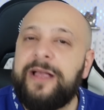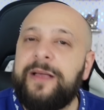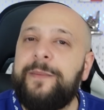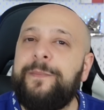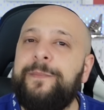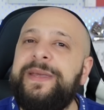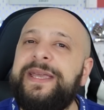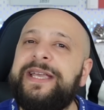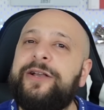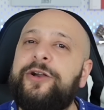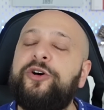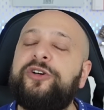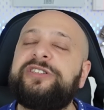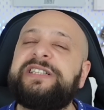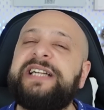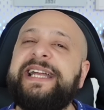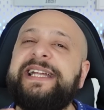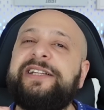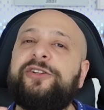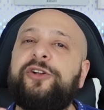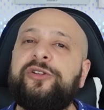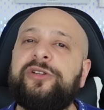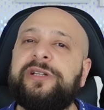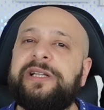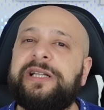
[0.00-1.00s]
because I
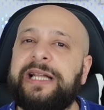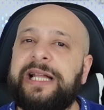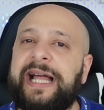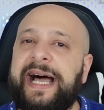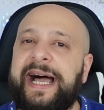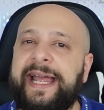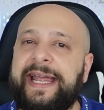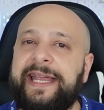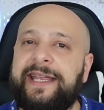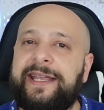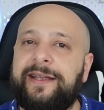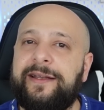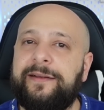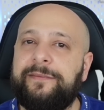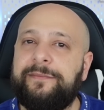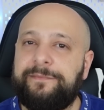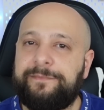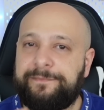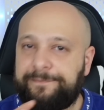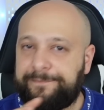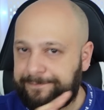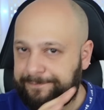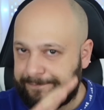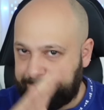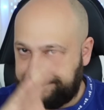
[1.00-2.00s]
don't like
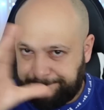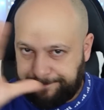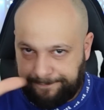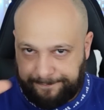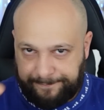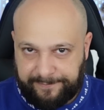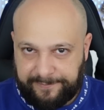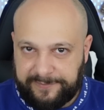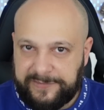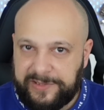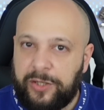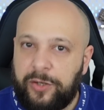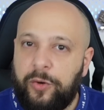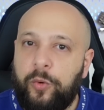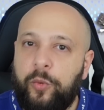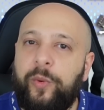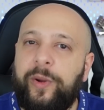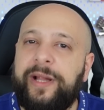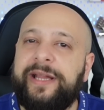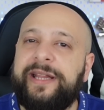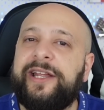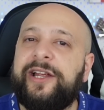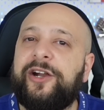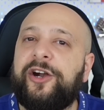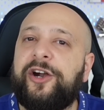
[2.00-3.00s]

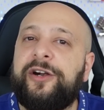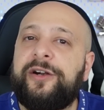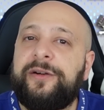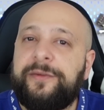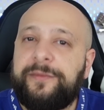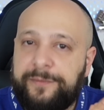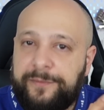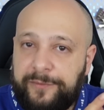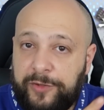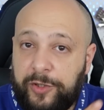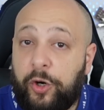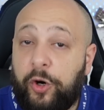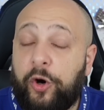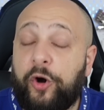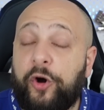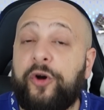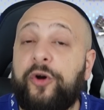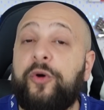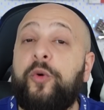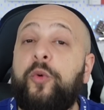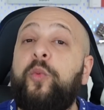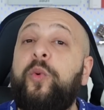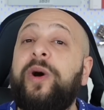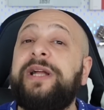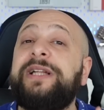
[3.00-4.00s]
when
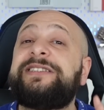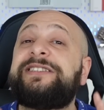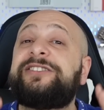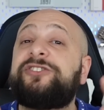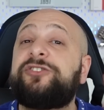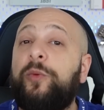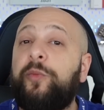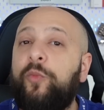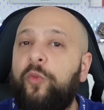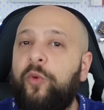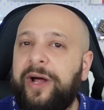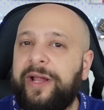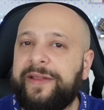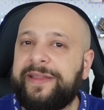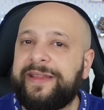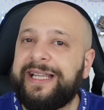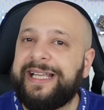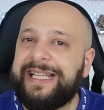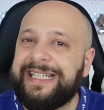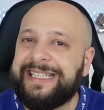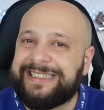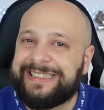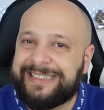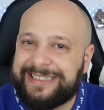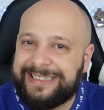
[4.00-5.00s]
when someone
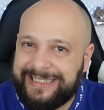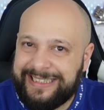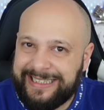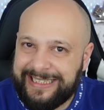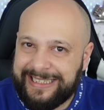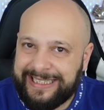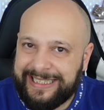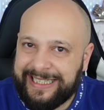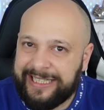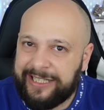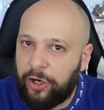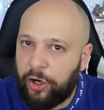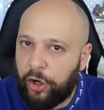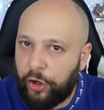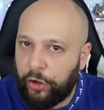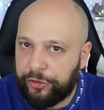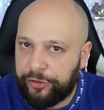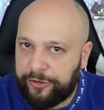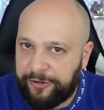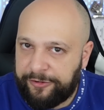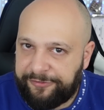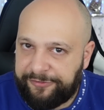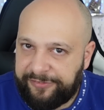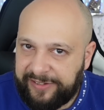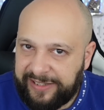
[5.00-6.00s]
is stealing on
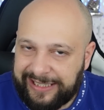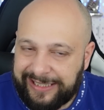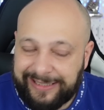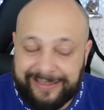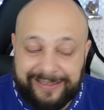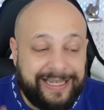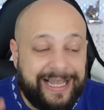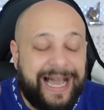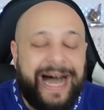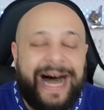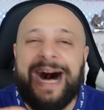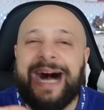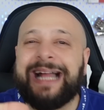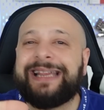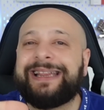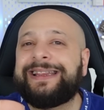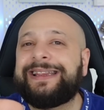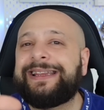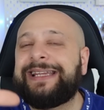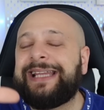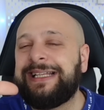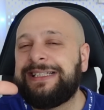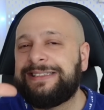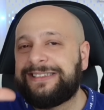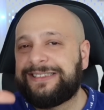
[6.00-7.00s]
the field.
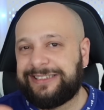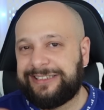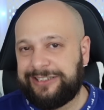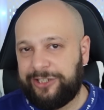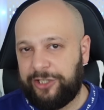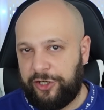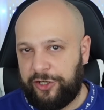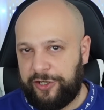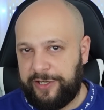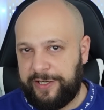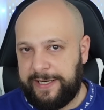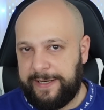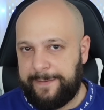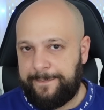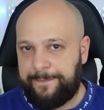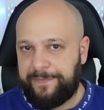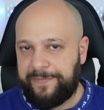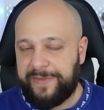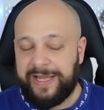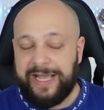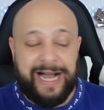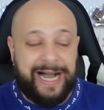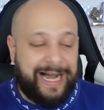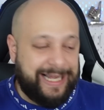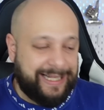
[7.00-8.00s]
Attenzione,
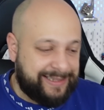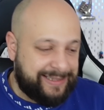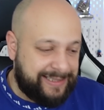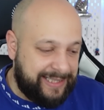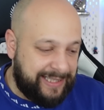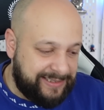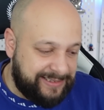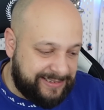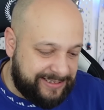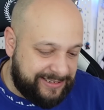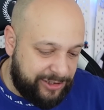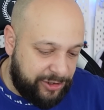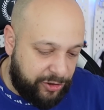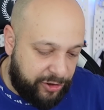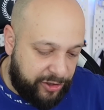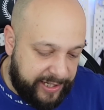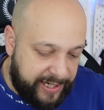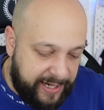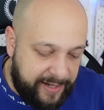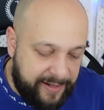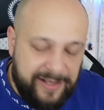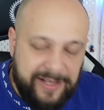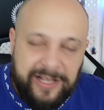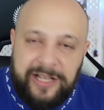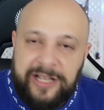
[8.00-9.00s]

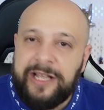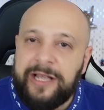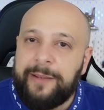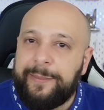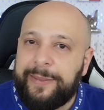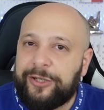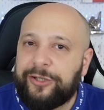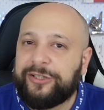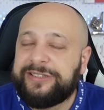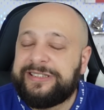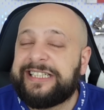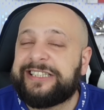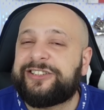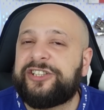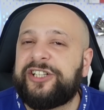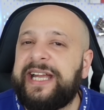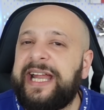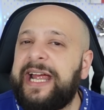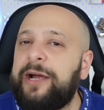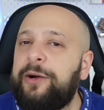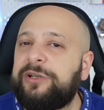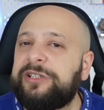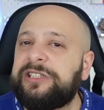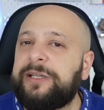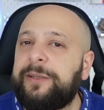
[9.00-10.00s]
attenzione. Because
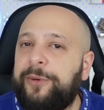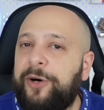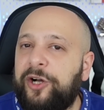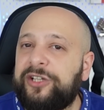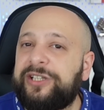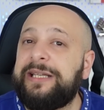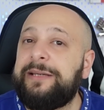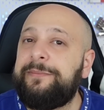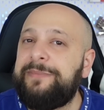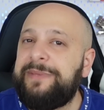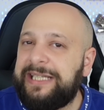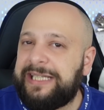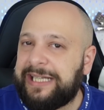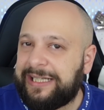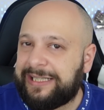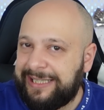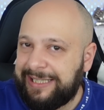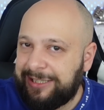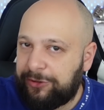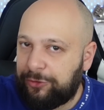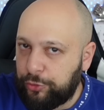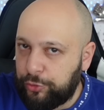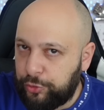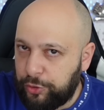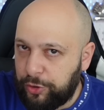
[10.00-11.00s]
yesterday I was about
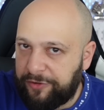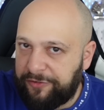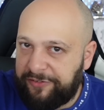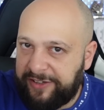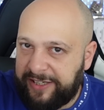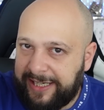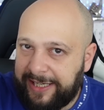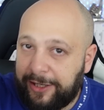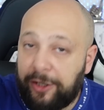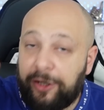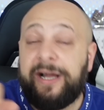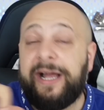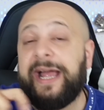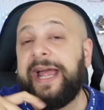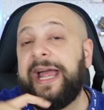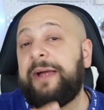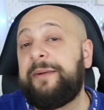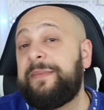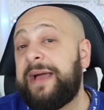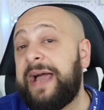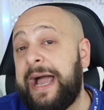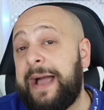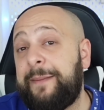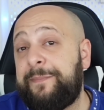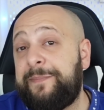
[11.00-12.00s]
immediately to do a video, and I'm
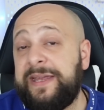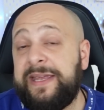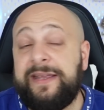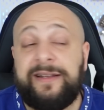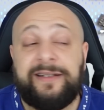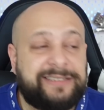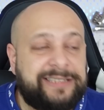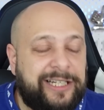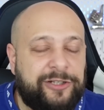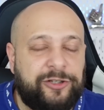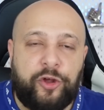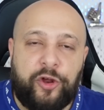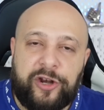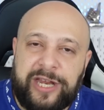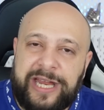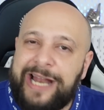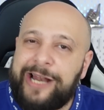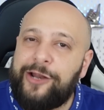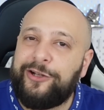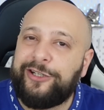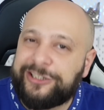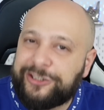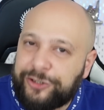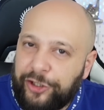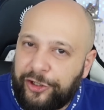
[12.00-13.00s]
happy
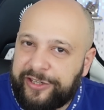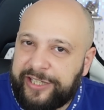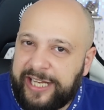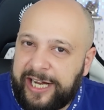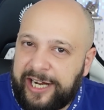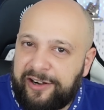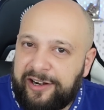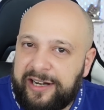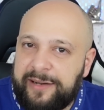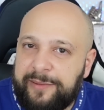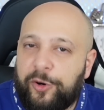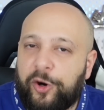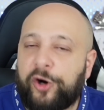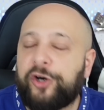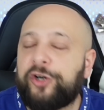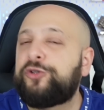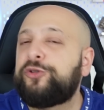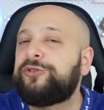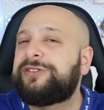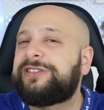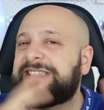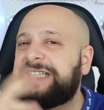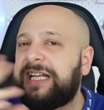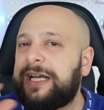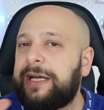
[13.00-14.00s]
Santoriello is not there anymore
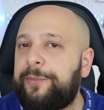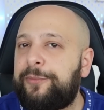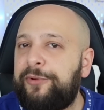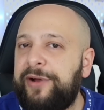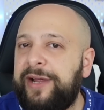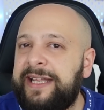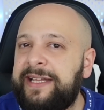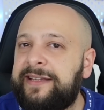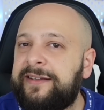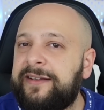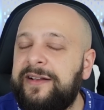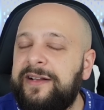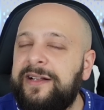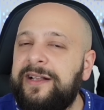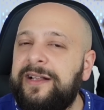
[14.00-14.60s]
to celebrate.